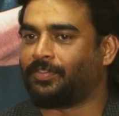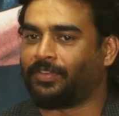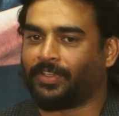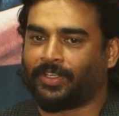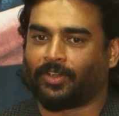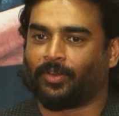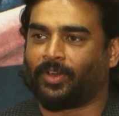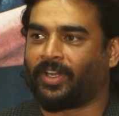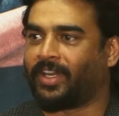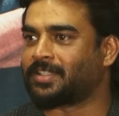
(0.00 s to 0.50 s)

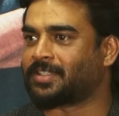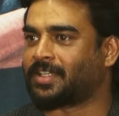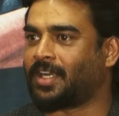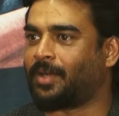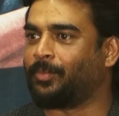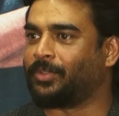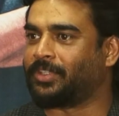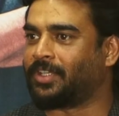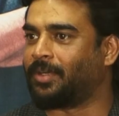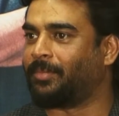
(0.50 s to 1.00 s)
heroine has
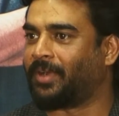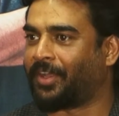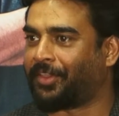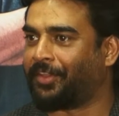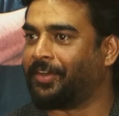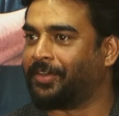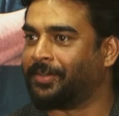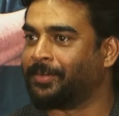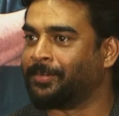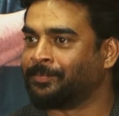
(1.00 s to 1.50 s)
come with her
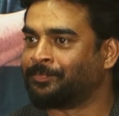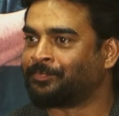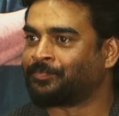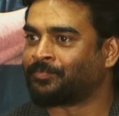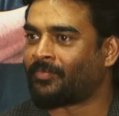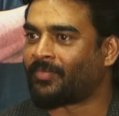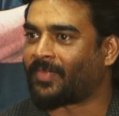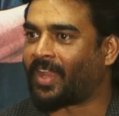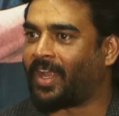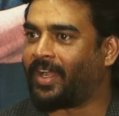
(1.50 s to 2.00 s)
mother,
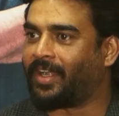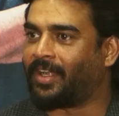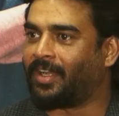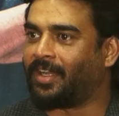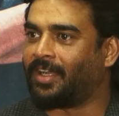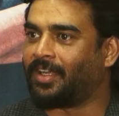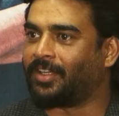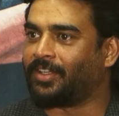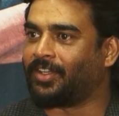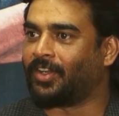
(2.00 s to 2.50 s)
and
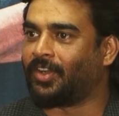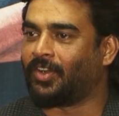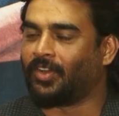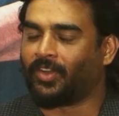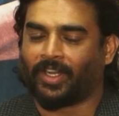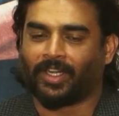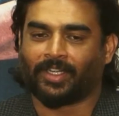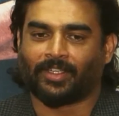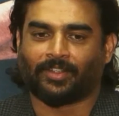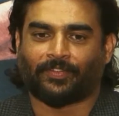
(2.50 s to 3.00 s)

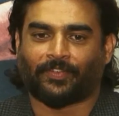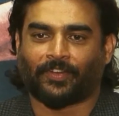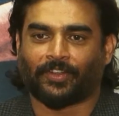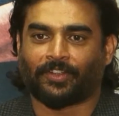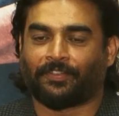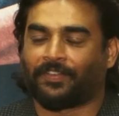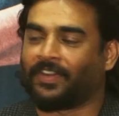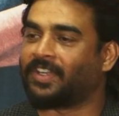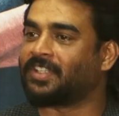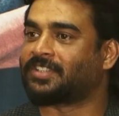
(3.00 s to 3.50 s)
for
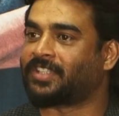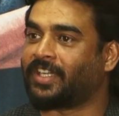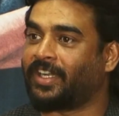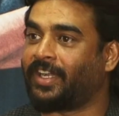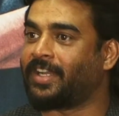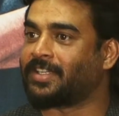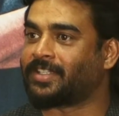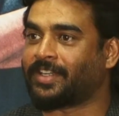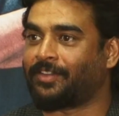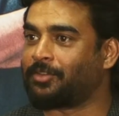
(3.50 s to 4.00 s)
the first 3
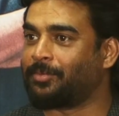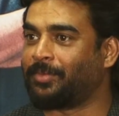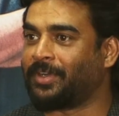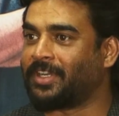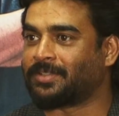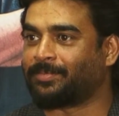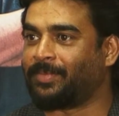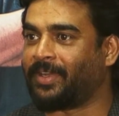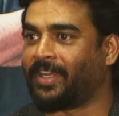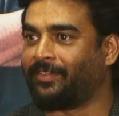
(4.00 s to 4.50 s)
days,
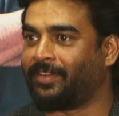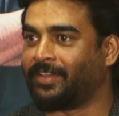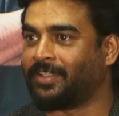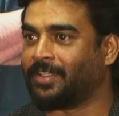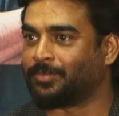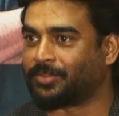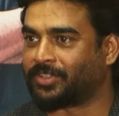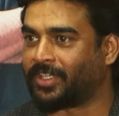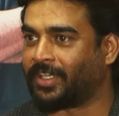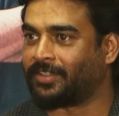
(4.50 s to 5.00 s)
everybody's behaving
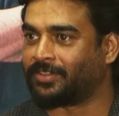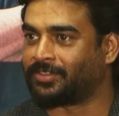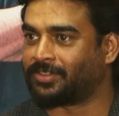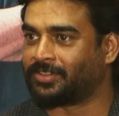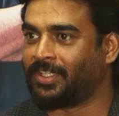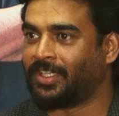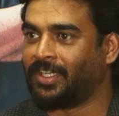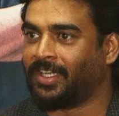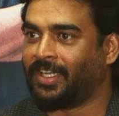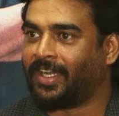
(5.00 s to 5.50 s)

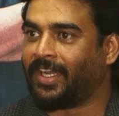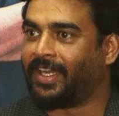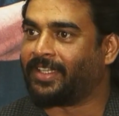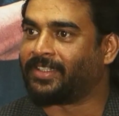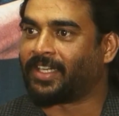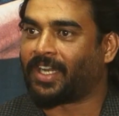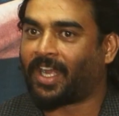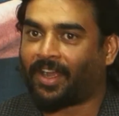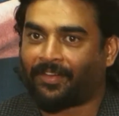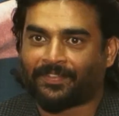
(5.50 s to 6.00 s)
themselves,
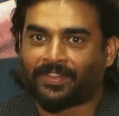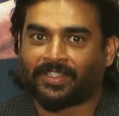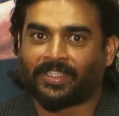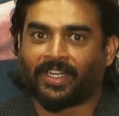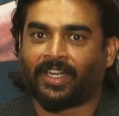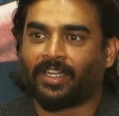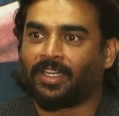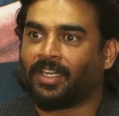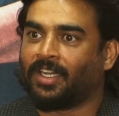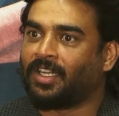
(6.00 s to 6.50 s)
and then after
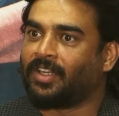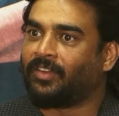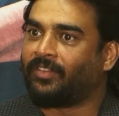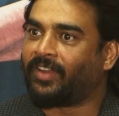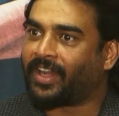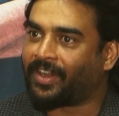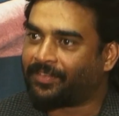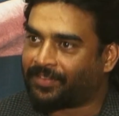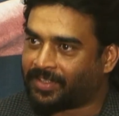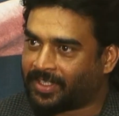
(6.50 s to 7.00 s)
that,
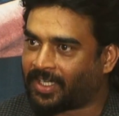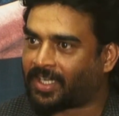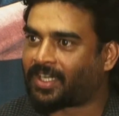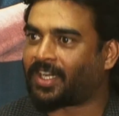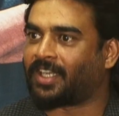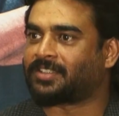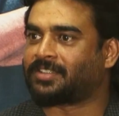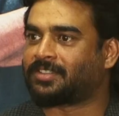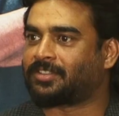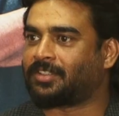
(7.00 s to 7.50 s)
when everything
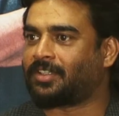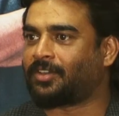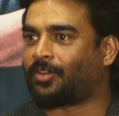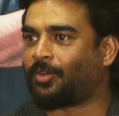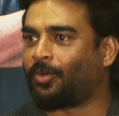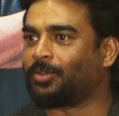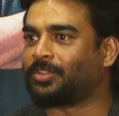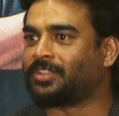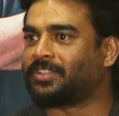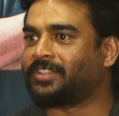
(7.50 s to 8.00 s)

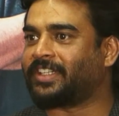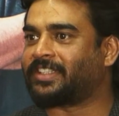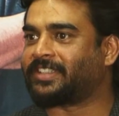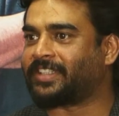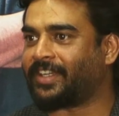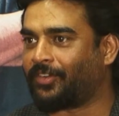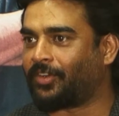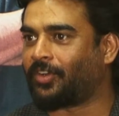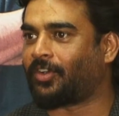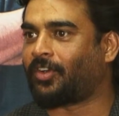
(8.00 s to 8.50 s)
closes at
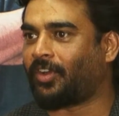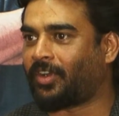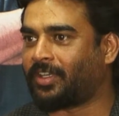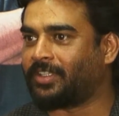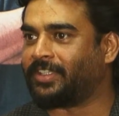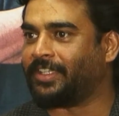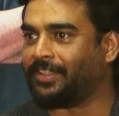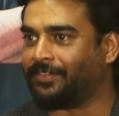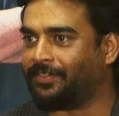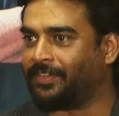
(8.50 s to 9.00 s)
7 o'clock
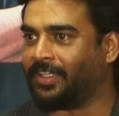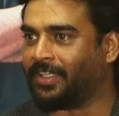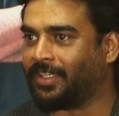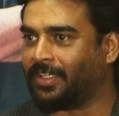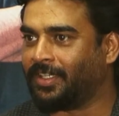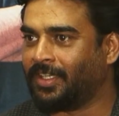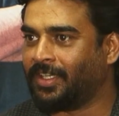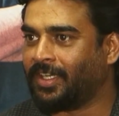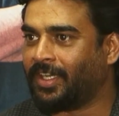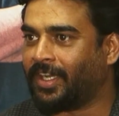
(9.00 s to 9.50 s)
in the evening,
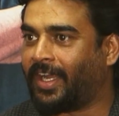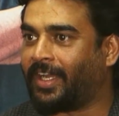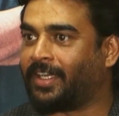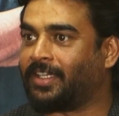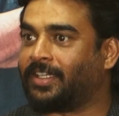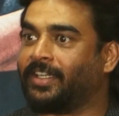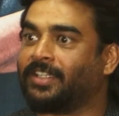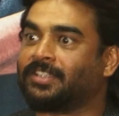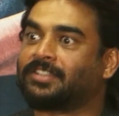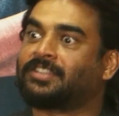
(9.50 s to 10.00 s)

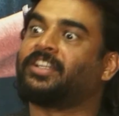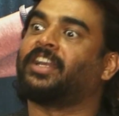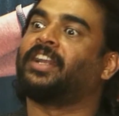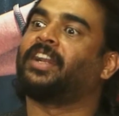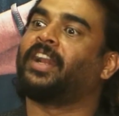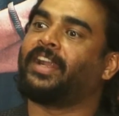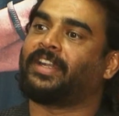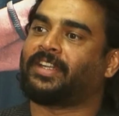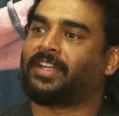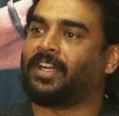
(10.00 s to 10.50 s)
and it is
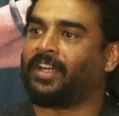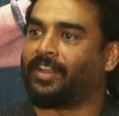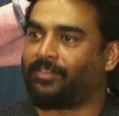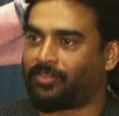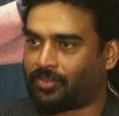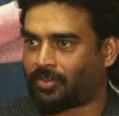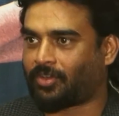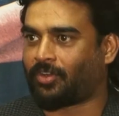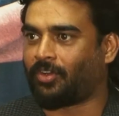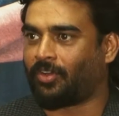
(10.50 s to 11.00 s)
daylight till
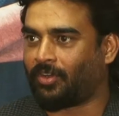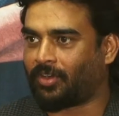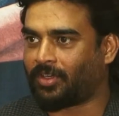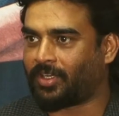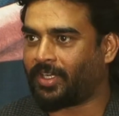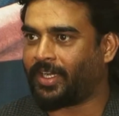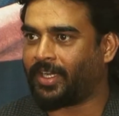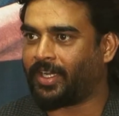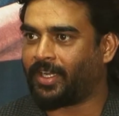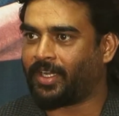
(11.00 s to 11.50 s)
11 o'clock,
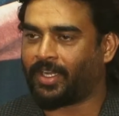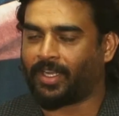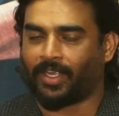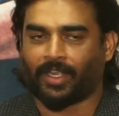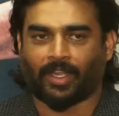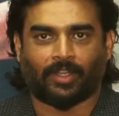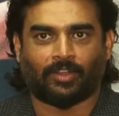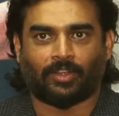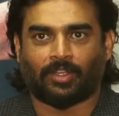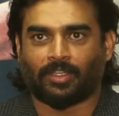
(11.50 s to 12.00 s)

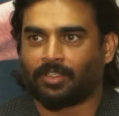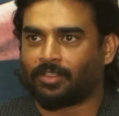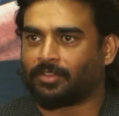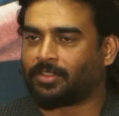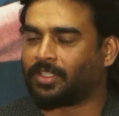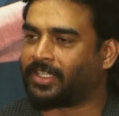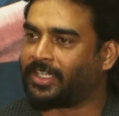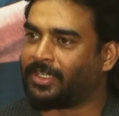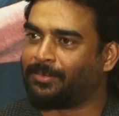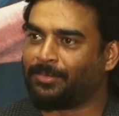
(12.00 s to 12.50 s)

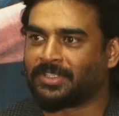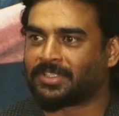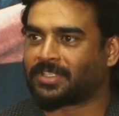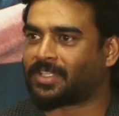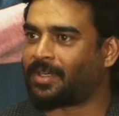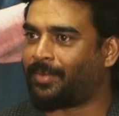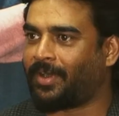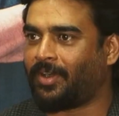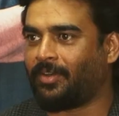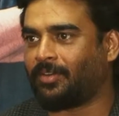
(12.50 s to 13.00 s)
the demons
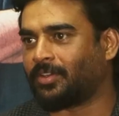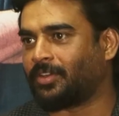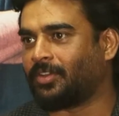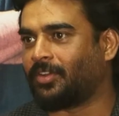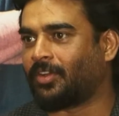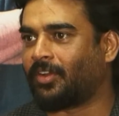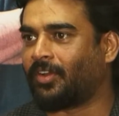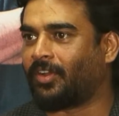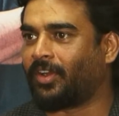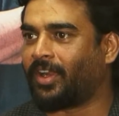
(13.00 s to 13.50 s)
come out.
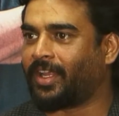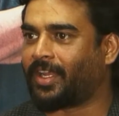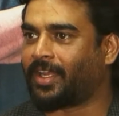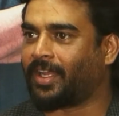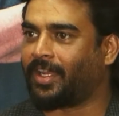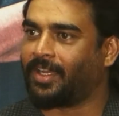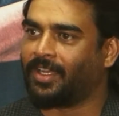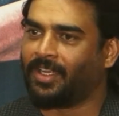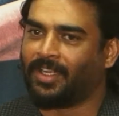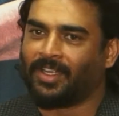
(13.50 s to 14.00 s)
You're all like,
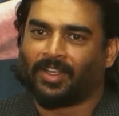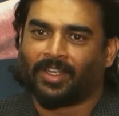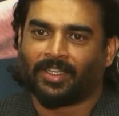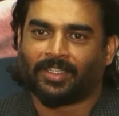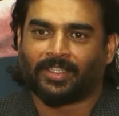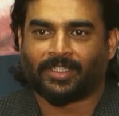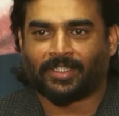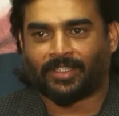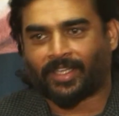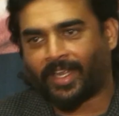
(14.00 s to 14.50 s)
hey.
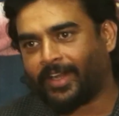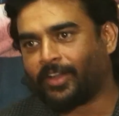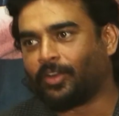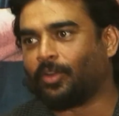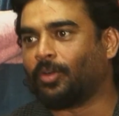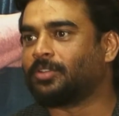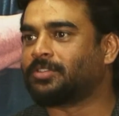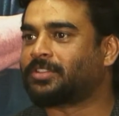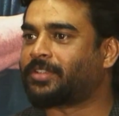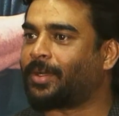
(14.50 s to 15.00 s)
And I
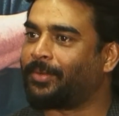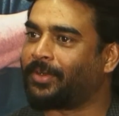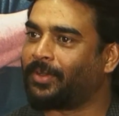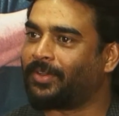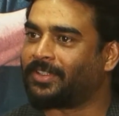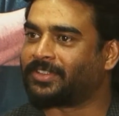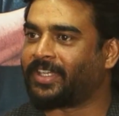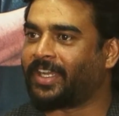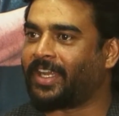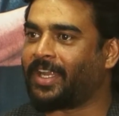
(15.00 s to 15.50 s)
know somebody
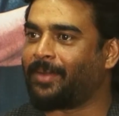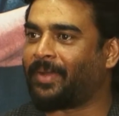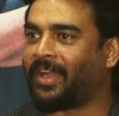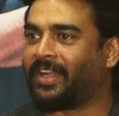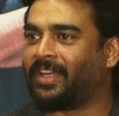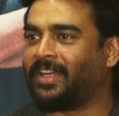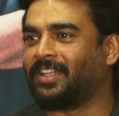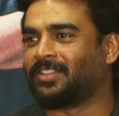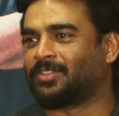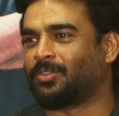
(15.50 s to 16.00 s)
will say, "Hey,
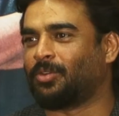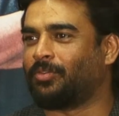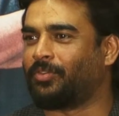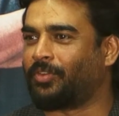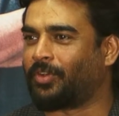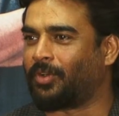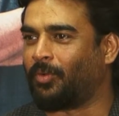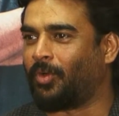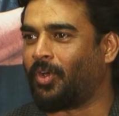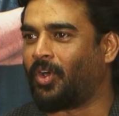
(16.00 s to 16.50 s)
Maddie, let's go
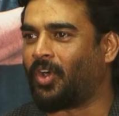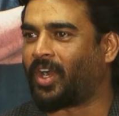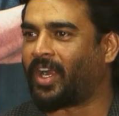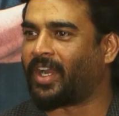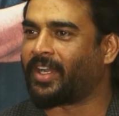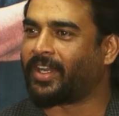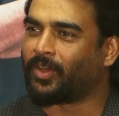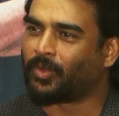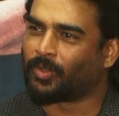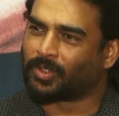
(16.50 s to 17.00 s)
for a walk,"
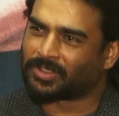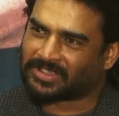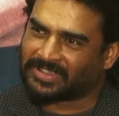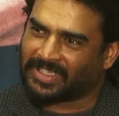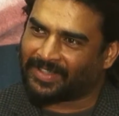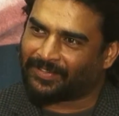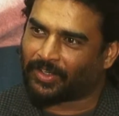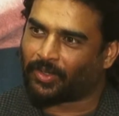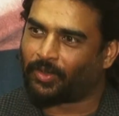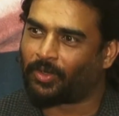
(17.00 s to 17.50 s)
and I know it's
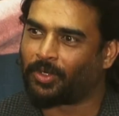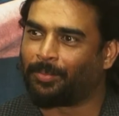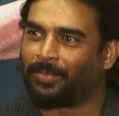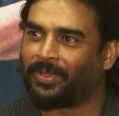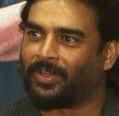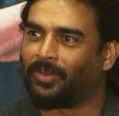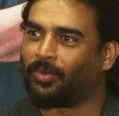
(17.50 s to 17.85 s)
never going to be